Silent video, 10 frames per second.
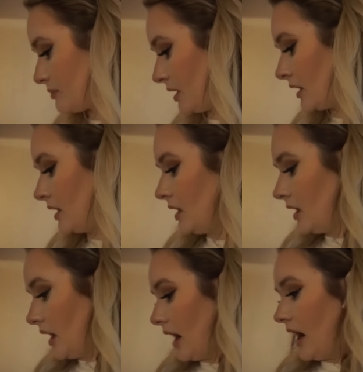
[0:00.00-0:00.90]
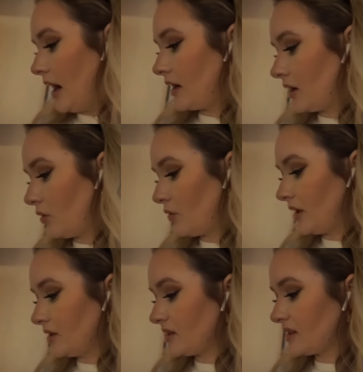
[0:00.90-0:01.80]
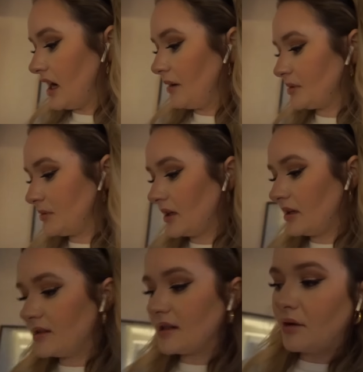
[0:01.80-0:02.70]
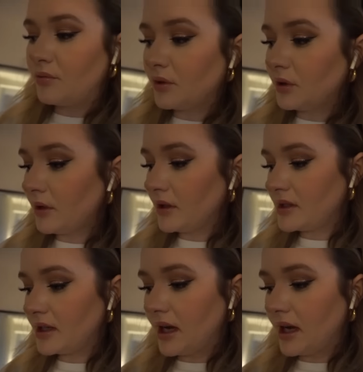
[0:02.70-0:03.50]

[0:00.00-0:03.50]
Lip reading: But I went and stopped because I really wanted to